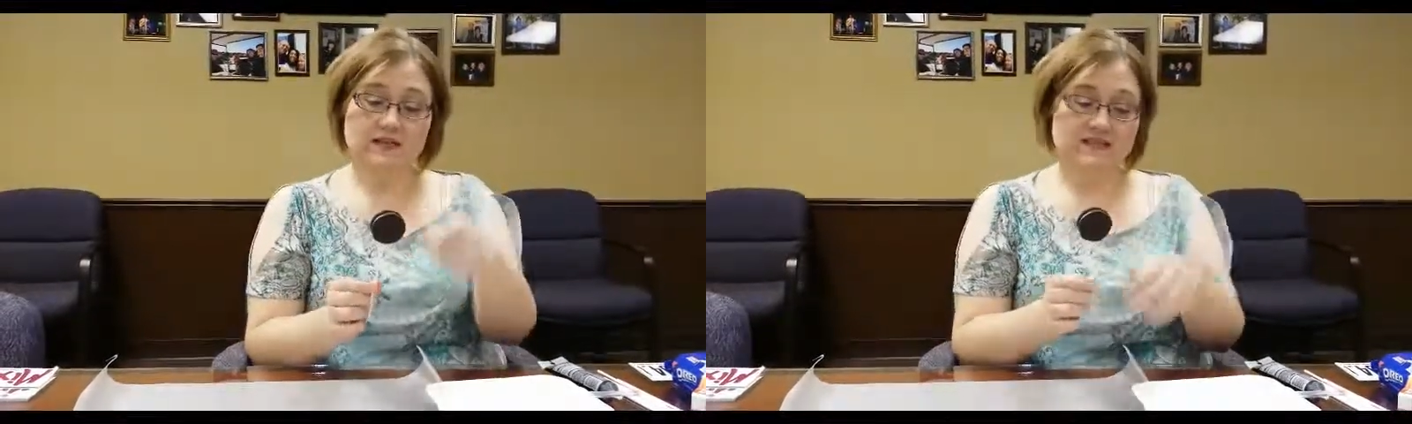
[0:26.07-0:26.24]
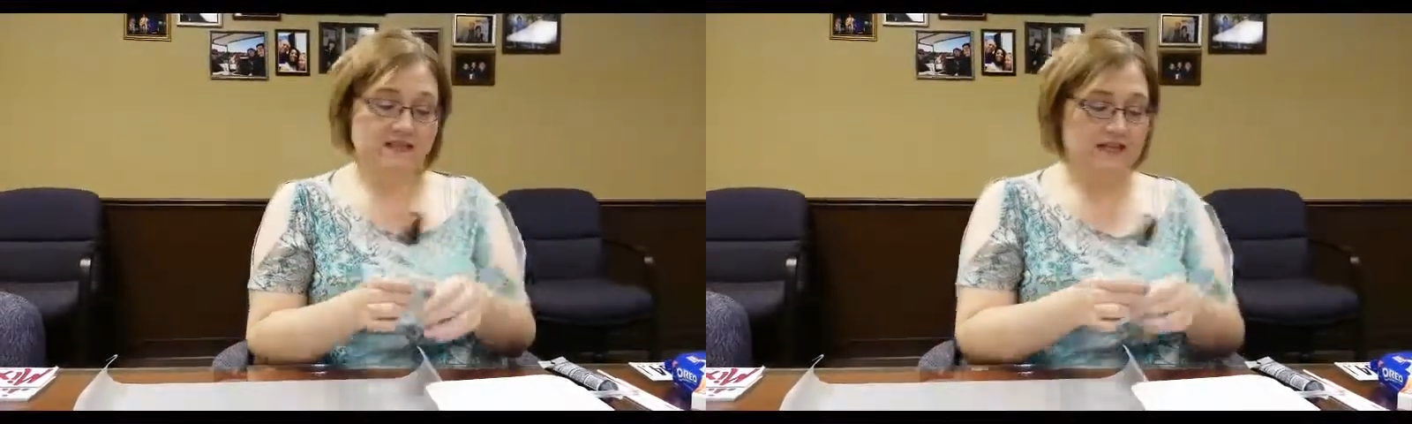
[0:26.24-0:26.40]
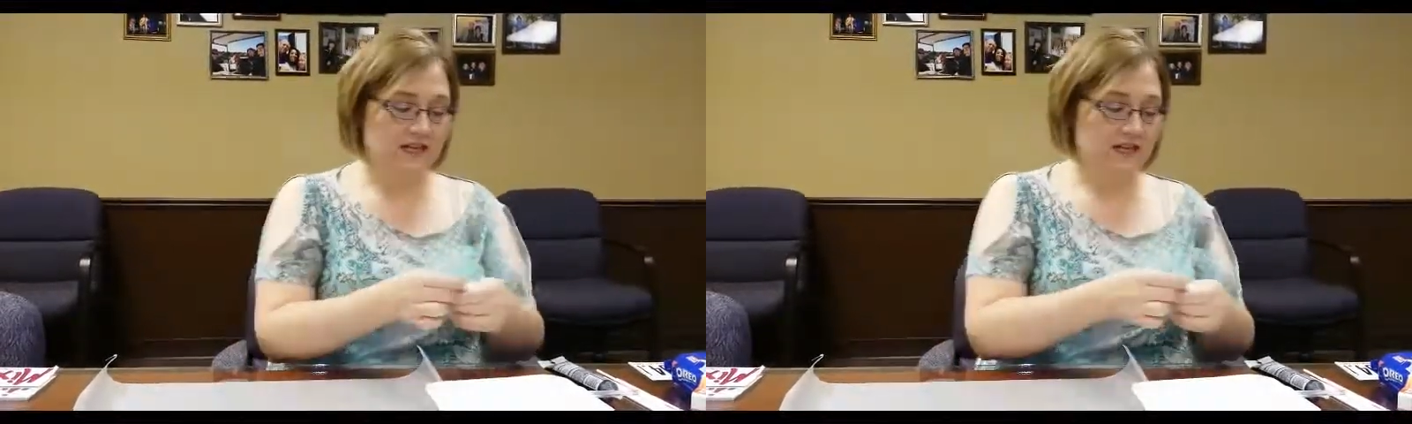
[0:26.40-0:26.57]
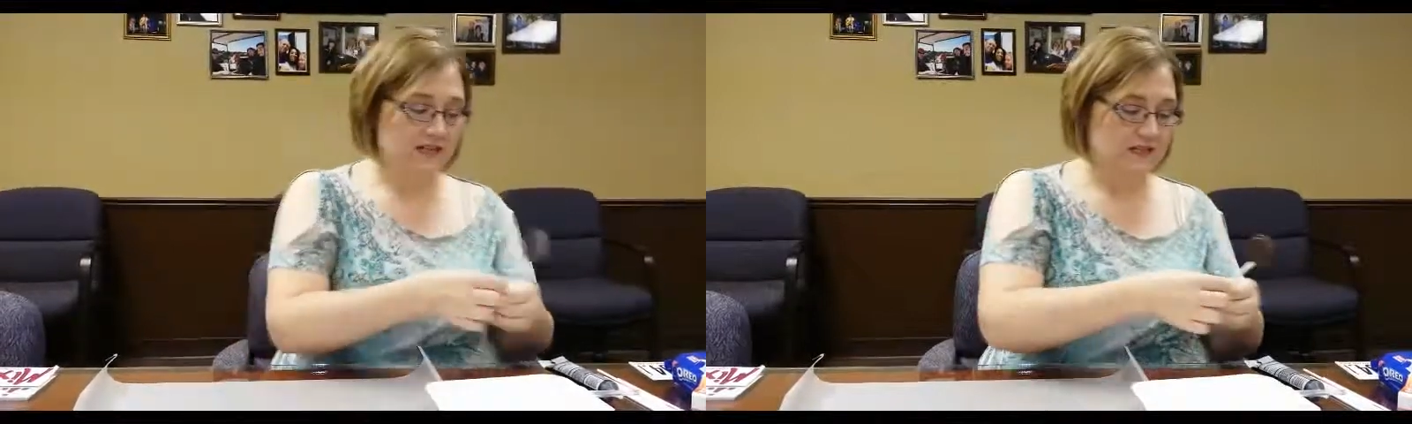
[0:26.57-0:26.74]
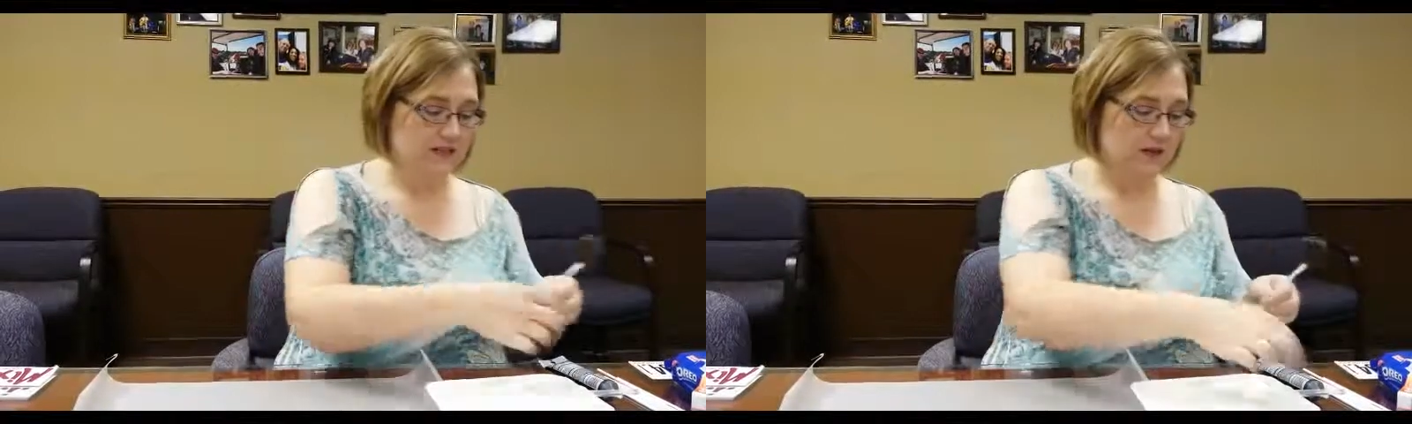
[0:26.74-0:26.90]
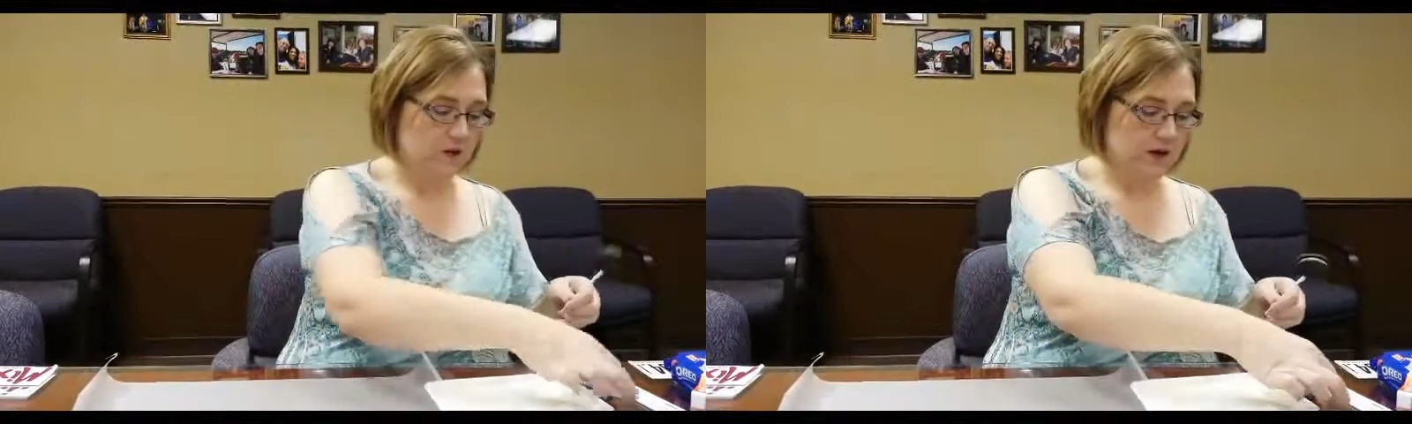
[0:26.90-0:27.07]
and stick it
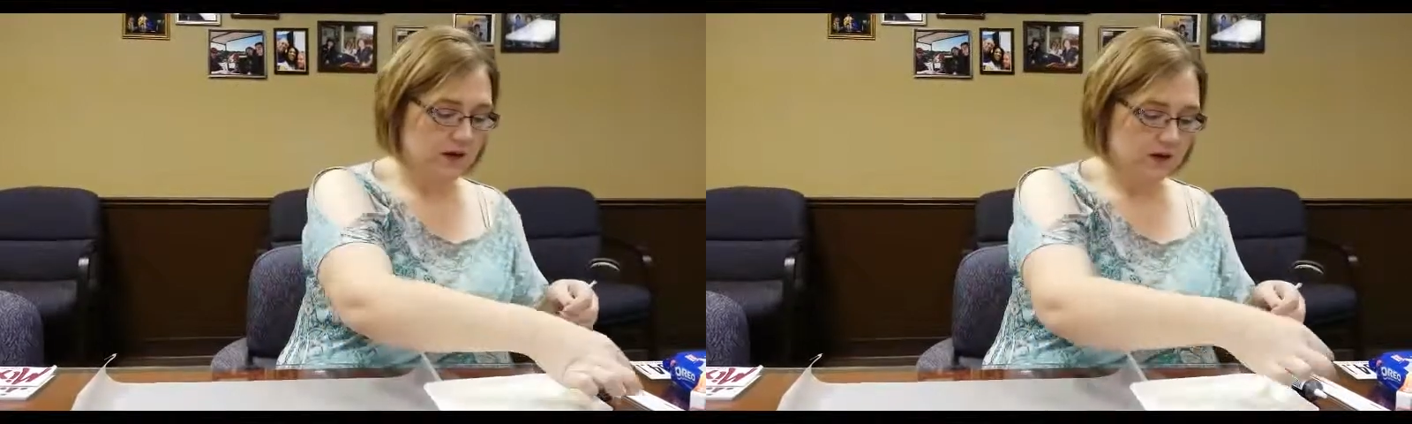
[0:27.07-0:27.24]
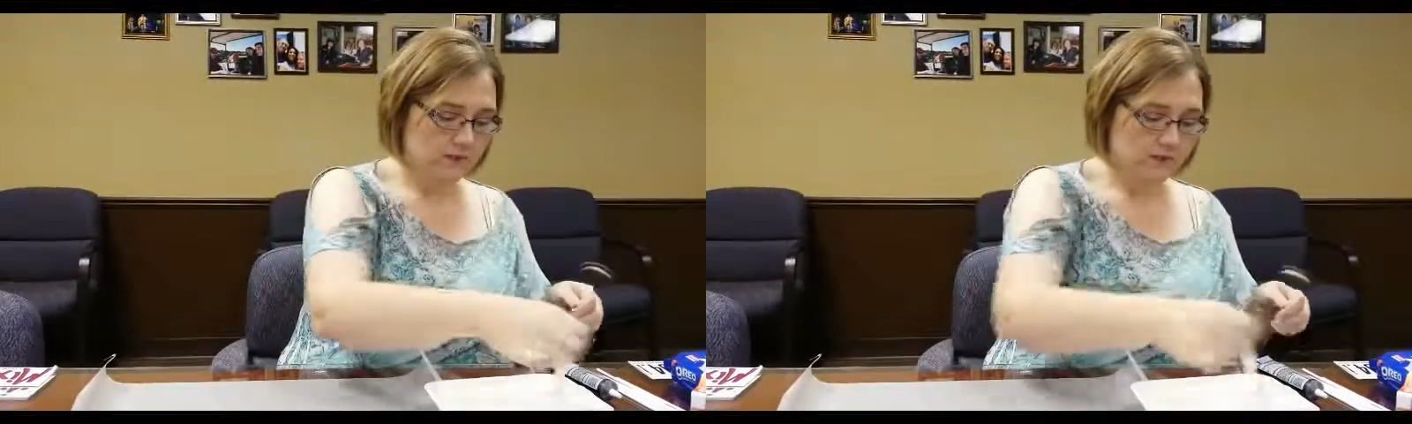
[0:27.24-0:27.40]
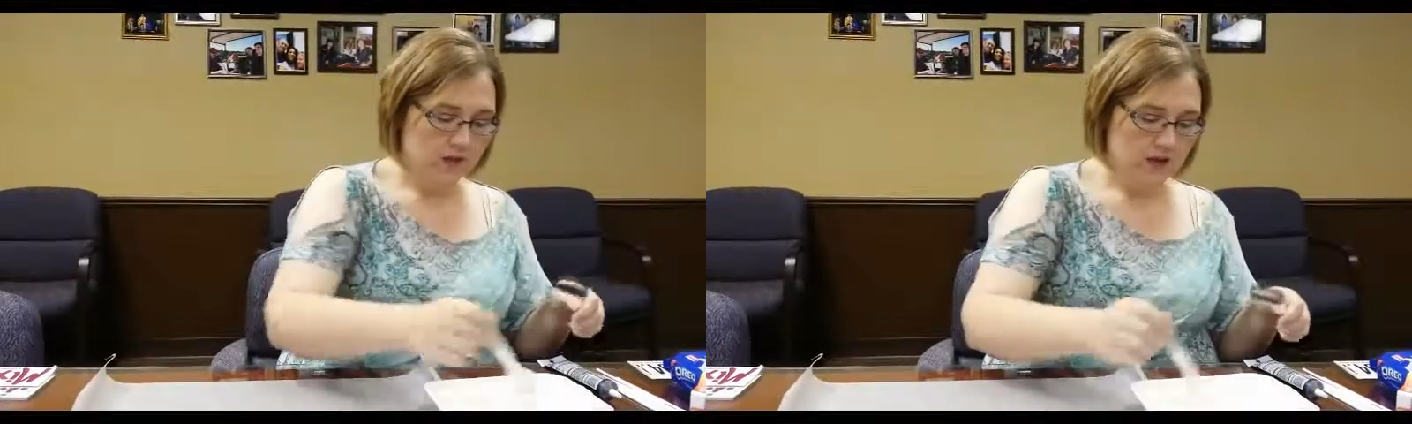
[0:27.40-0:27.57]
into the Oreo.